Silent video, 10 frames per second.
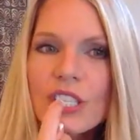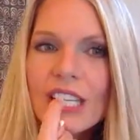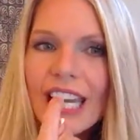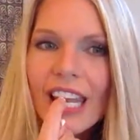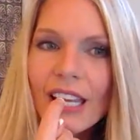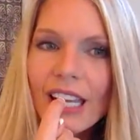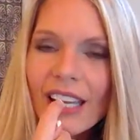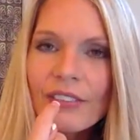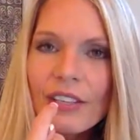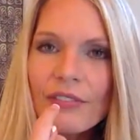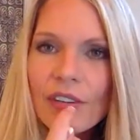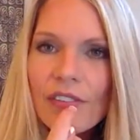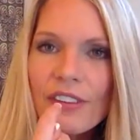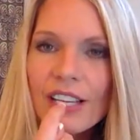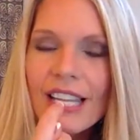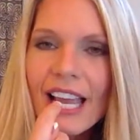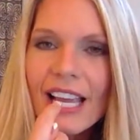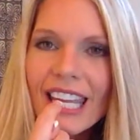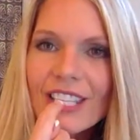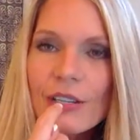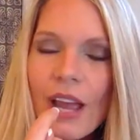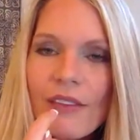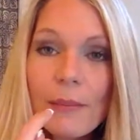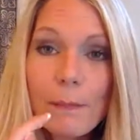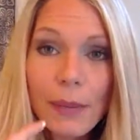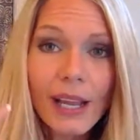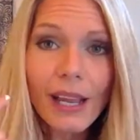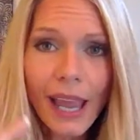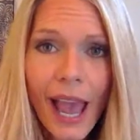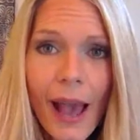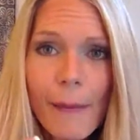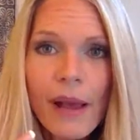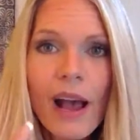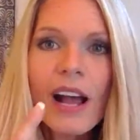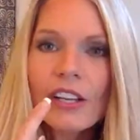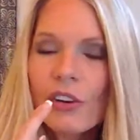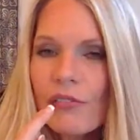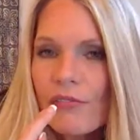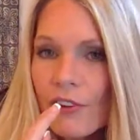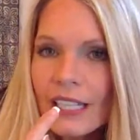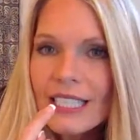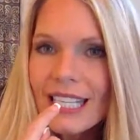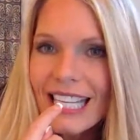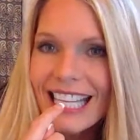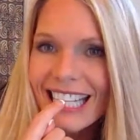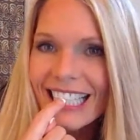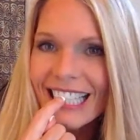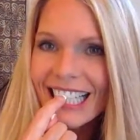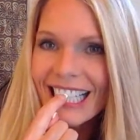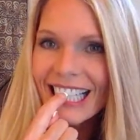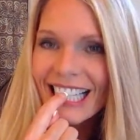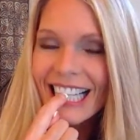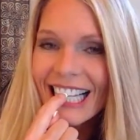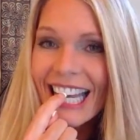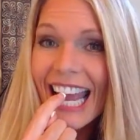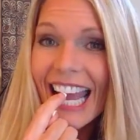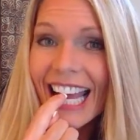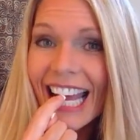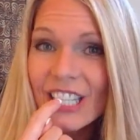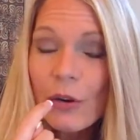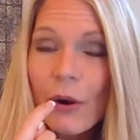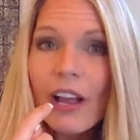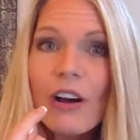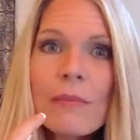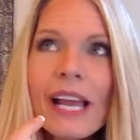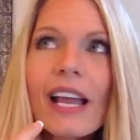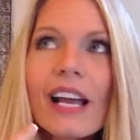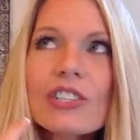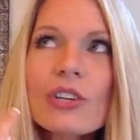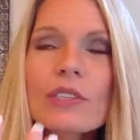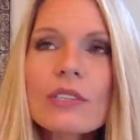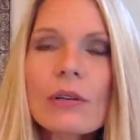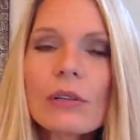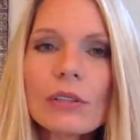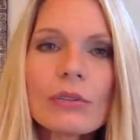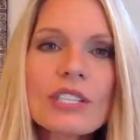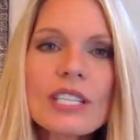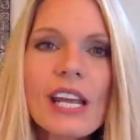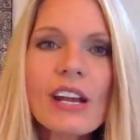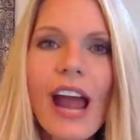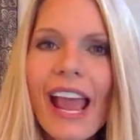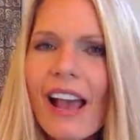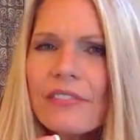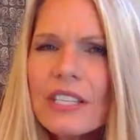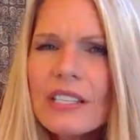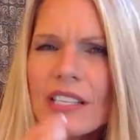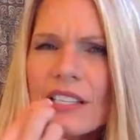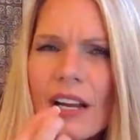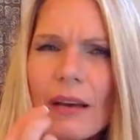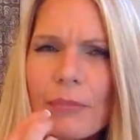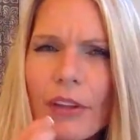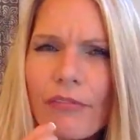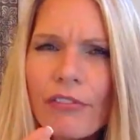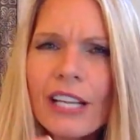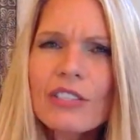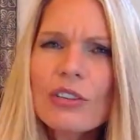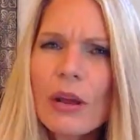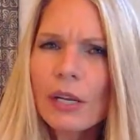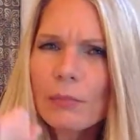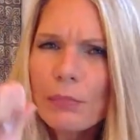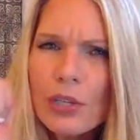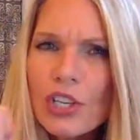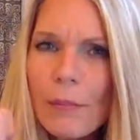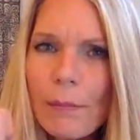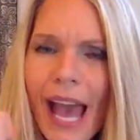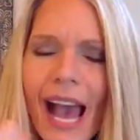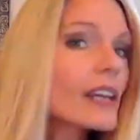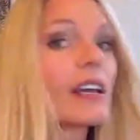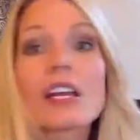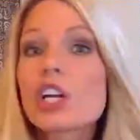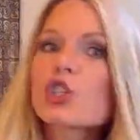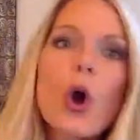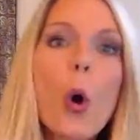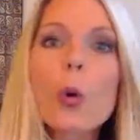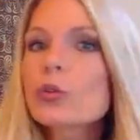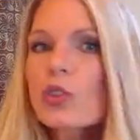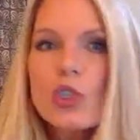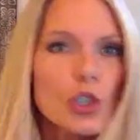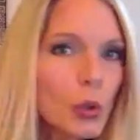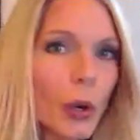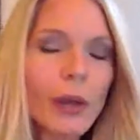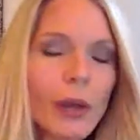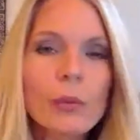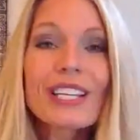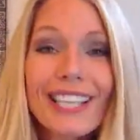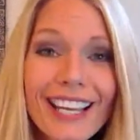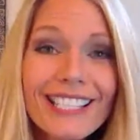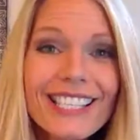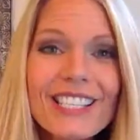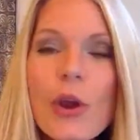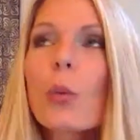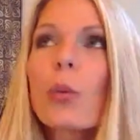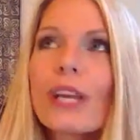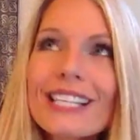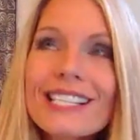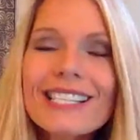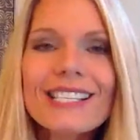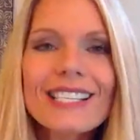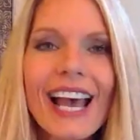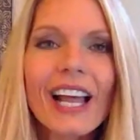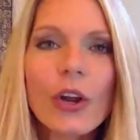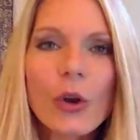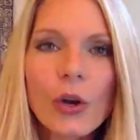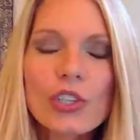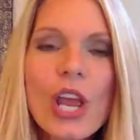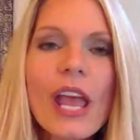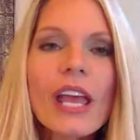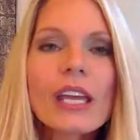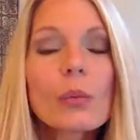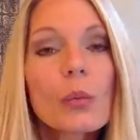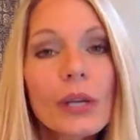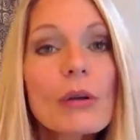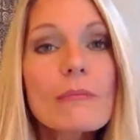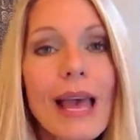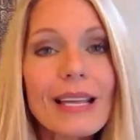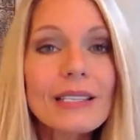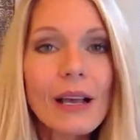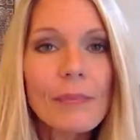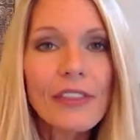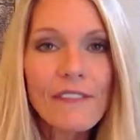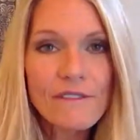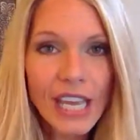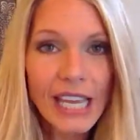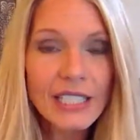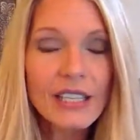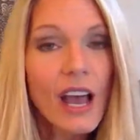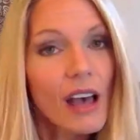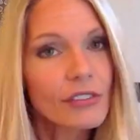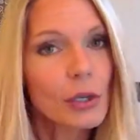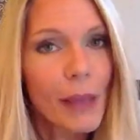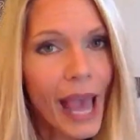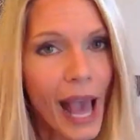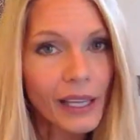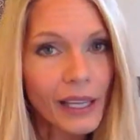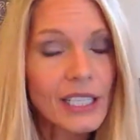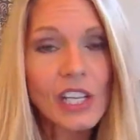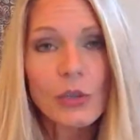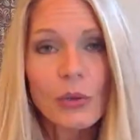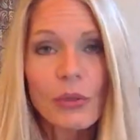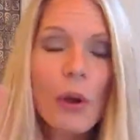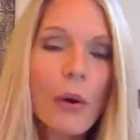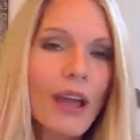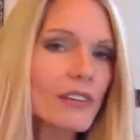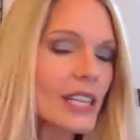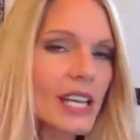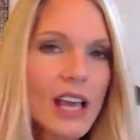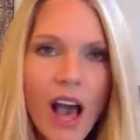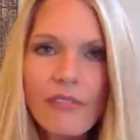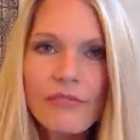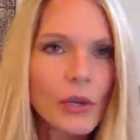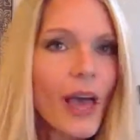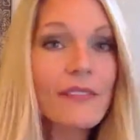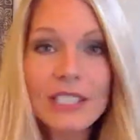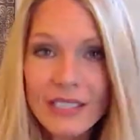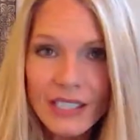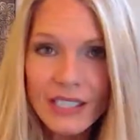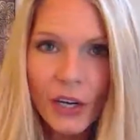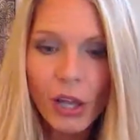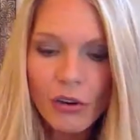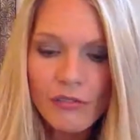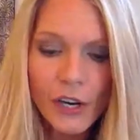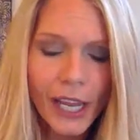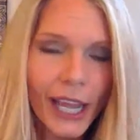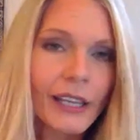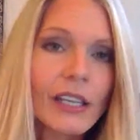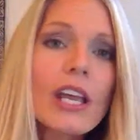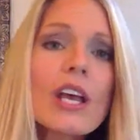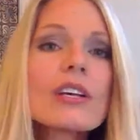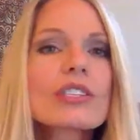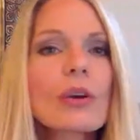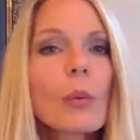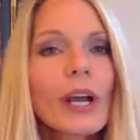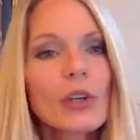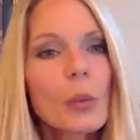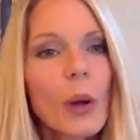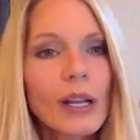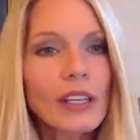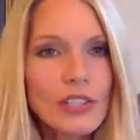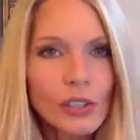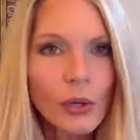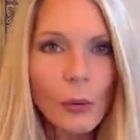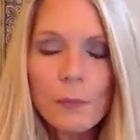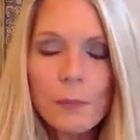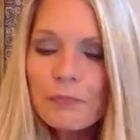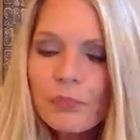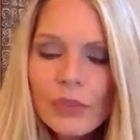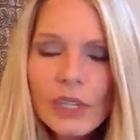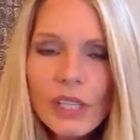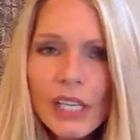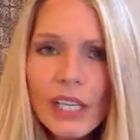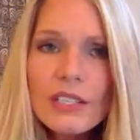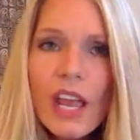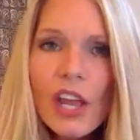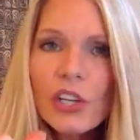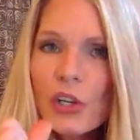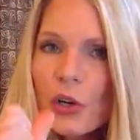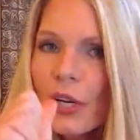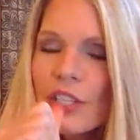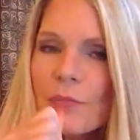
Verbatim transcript: Even if you feel like you have a big gap on your front teeth here and you're going, oh my gosh, I'm so loose there, I have to snug up the front, so I'm going to push it back. Don't do it. Resist that urge. It will mess up the fit of your palate, and you'll throw everything off and you'll have to start all over again. So what you want to do is you're going to